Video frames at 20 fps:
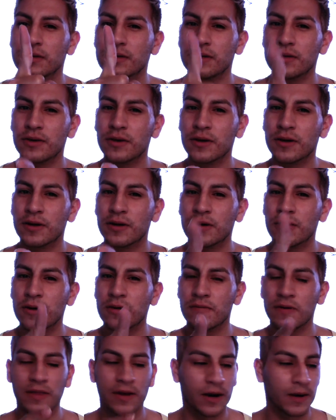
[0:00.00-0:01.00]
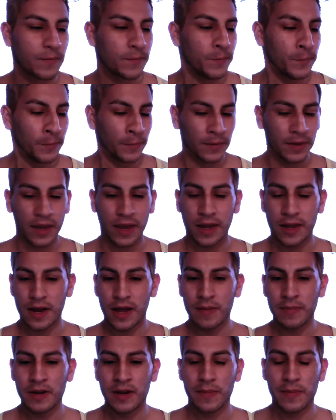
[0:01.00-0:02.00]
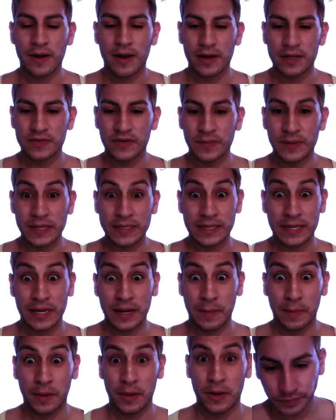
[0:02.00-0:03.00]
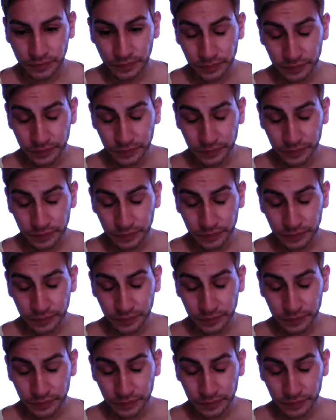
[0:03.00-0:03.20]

You're over there. And I'm gonna pause for a minute because I need to blow.